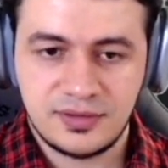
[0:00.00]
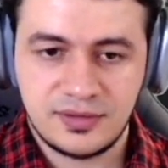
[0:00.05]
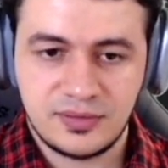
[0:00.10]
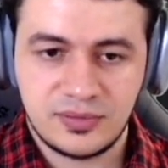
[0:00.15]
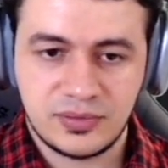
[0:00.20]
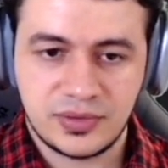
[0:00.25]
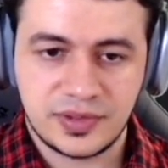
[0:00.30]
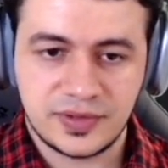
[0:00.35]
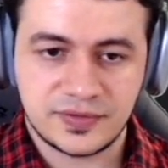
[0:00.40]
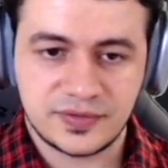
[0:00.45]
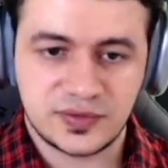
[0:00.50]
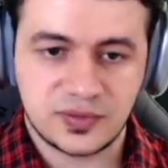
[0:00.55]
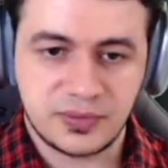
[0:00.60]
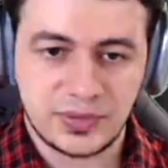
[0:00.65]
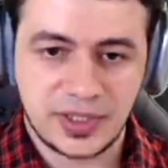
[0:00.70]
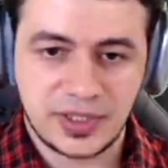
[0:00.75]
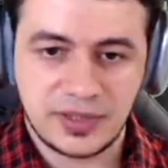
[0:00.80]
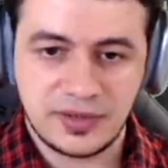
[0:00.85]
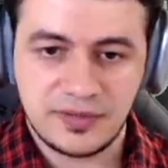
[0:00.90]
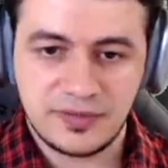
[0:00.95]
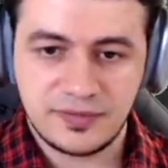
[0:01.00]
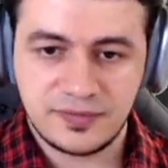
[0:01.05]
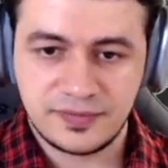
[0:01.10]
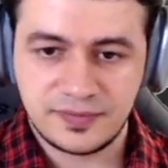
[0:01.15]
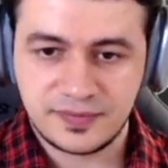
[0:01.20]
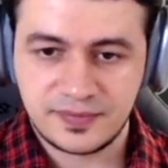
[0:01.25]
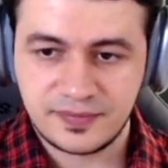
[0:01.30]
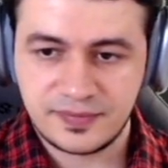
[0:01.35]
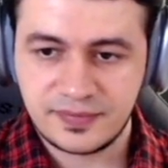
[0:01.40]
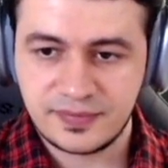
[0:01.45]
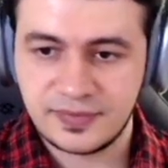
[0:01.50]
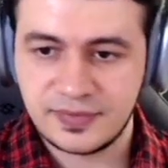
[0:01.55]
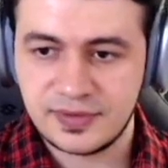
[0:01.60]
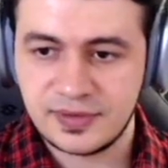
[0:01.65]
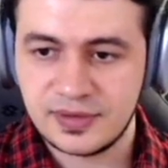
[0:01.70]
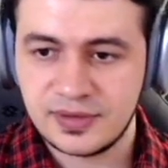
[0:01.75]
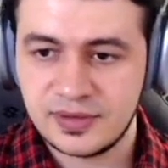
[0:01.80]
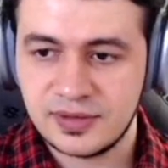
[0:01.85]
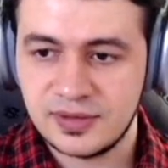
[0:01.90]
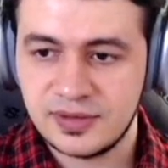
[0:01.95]
What else do we have?
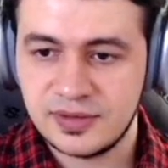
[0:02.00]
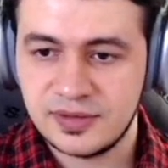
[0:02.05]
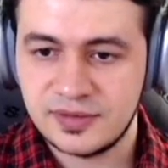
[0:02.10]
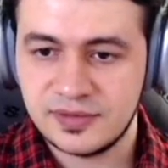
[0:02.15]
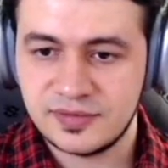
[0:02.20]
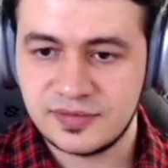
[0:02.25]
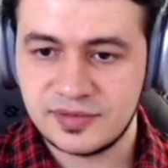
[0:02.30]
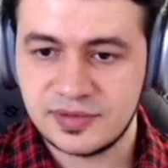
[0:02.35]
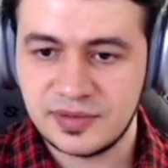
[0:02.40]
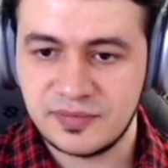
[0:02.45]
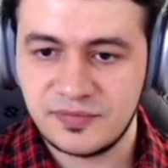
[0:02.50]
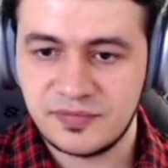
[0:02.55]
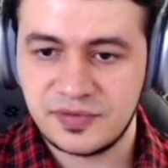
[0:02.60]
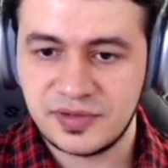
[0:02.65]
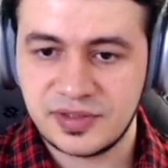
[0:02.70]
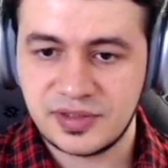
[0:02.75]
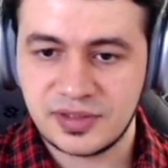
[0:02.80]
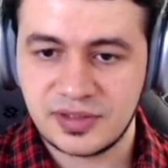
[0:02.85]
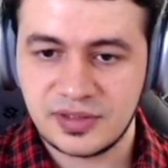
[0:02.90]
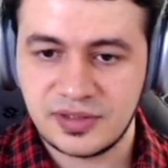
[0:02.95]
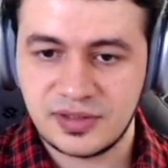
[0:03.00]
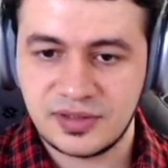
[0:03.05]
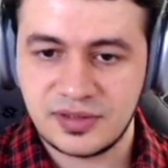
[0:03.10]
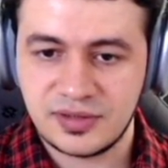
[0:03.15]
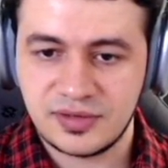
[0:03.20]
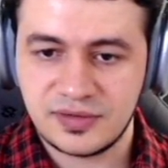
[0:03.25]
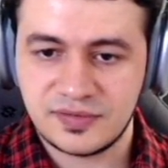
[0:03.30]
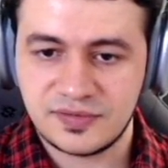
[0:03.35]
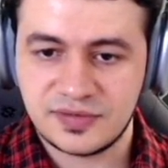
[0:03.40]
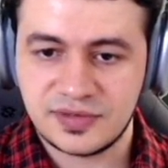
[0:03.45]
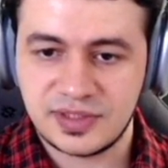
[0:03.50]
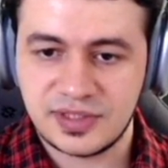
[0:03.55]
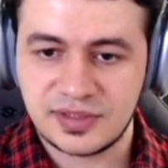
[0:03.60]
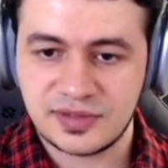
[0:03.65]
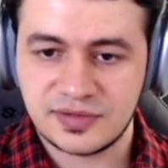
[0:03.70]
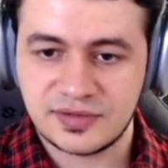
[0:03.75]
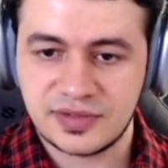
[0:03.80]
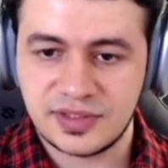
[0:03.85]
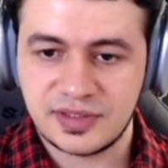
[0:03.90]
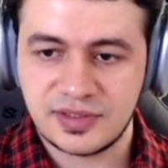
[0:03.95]
Same thing in
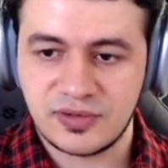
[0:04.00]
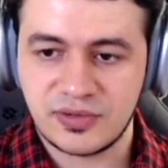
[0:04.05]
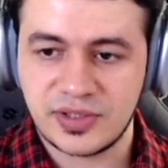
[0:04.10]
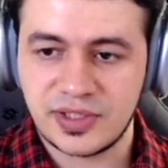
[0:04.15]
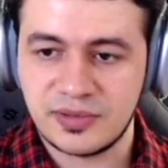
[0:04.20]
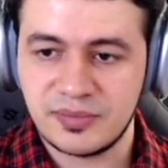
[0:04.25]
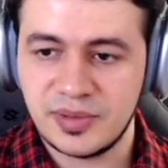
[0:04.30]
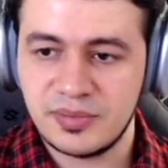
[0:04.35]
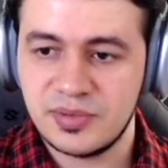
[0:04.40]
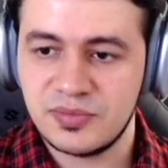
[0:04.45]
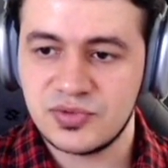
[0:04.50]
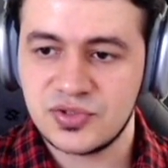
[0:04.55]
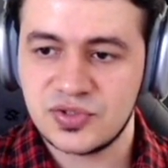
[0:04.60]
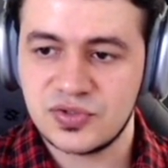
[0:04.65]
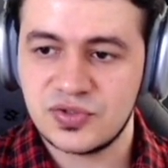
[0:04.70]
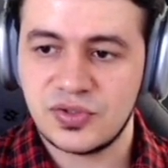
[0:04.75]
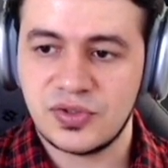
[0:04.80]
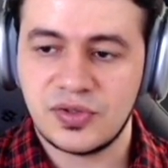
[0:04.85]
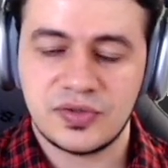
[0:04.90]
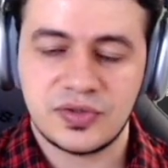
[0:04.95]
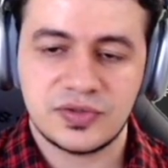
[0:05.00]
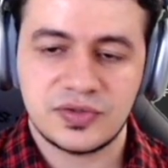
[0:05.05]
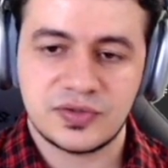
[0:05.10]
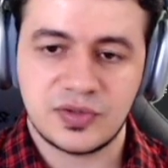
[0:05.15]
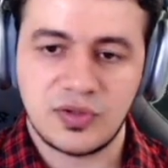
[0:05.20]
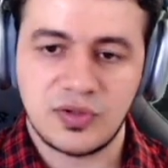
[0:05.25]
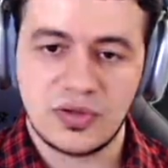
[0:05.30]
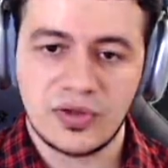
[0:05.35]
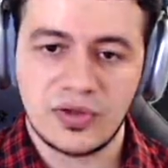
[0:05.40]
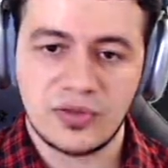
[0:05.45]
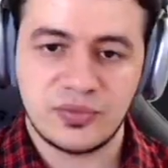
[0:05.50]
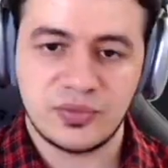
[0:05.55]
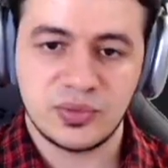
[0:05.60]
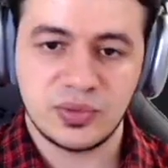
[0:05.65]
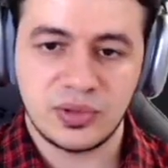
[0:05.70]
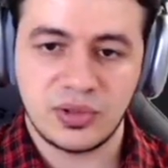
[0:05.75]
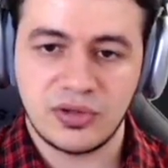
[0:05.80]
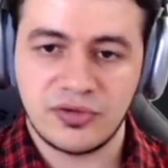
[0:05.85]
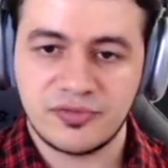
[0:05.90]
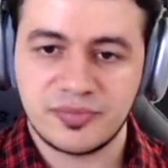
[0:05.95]
settings edit. Okay, maybe we should turn this
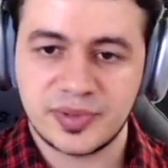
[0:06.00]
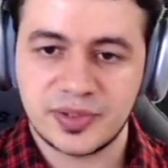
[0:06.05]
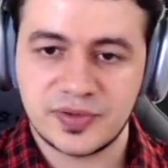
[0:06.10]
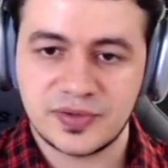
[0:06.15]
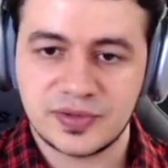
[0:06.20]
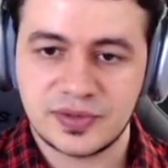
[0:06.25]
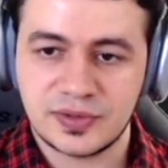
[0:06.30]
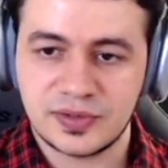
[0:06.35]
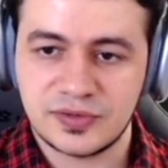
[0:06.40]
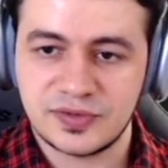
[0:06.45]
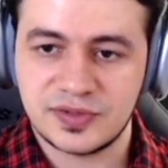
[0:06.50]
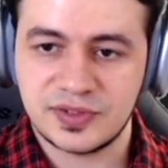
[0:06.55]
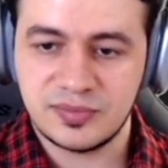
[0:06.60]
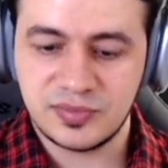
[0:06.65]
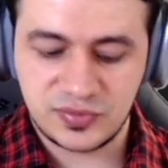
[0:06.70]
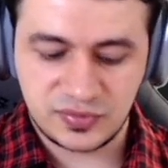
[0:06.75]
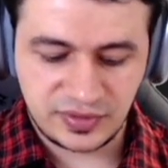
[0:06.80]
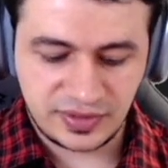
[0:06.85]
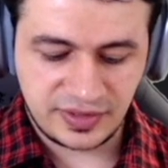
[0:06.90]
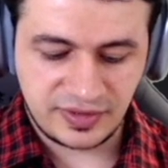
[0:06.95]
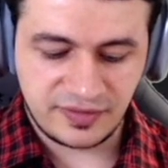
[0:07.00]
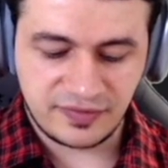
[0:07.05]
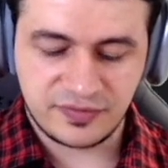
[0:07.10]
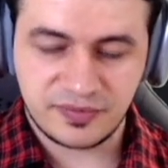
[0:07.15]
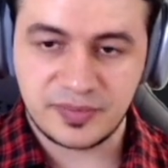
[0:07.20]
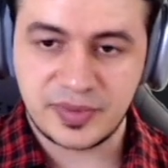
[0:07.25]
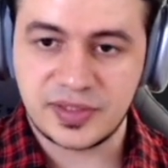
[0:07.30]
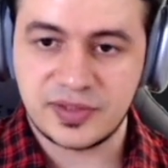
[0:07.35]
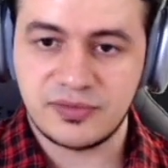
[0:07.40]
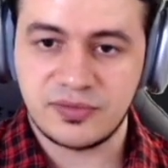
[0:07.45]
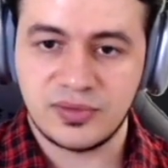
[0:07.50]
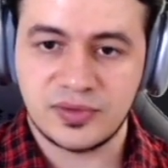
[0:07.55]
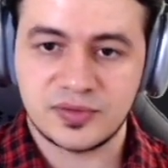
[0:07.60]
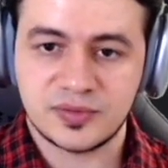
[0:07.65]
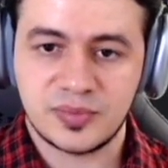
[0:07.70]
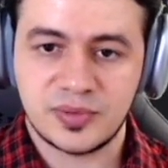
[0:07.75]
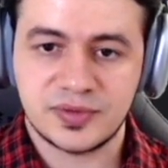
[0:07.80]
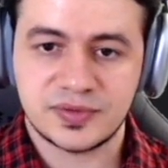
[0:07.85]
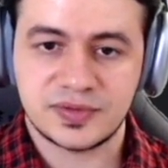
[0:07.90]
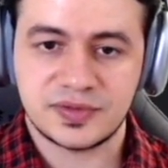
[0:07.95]
rule off because it seems to have many false
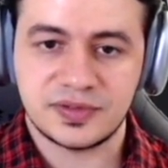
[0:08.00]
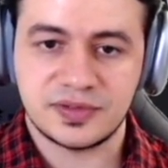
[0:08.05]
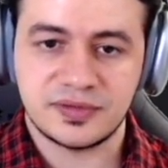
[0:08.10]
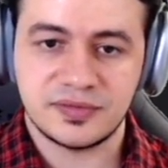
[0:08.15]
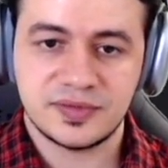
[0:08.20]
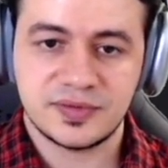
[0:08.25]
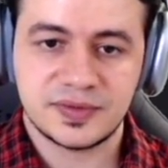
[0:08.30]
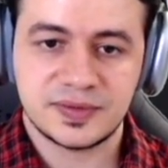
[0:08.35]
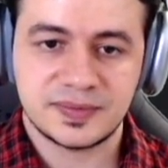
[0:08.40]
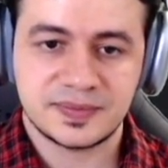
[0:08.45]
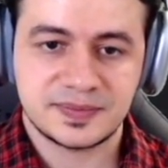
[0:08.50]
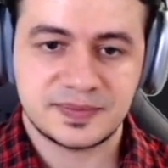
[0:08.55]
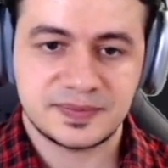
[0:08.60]
positives.